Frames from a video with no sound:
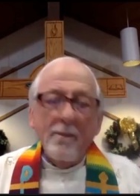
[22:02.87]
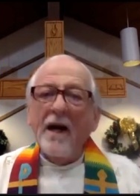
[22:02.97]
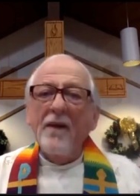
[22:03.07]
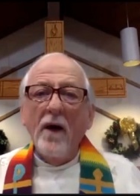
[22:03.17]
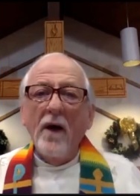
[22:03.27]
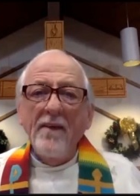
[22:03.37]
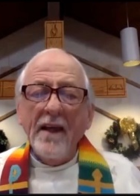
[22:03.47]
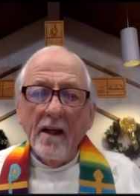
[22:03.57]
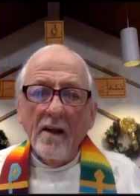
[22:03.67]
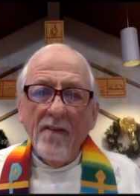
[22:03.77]
By the way,
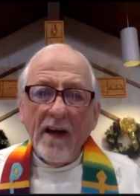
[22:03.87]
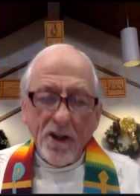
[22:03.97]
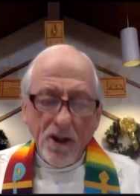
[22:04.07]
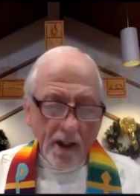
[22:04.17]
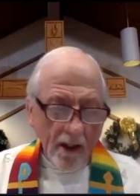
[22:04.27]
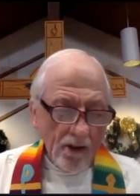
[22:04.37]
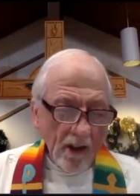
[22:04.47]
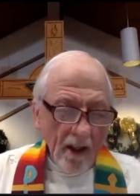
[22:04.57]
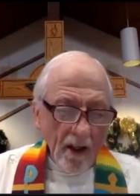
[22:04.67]
the elevation is